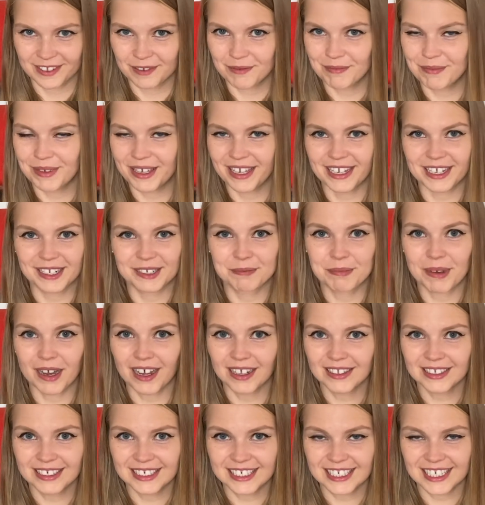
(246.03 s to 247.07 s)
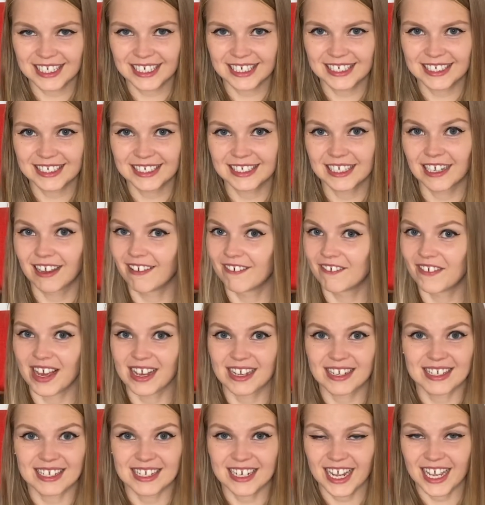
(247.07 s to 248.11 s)
be it politics,
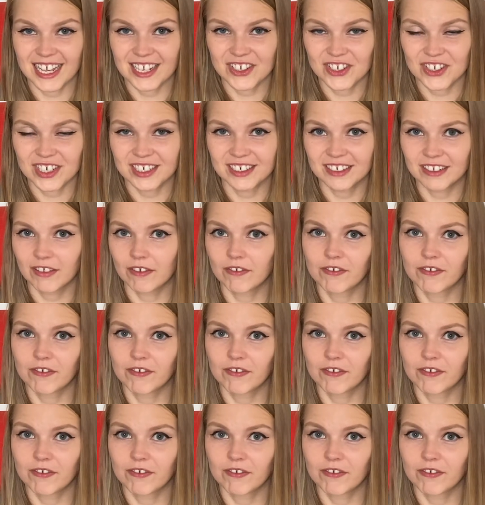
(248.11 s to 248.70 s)
vaccination,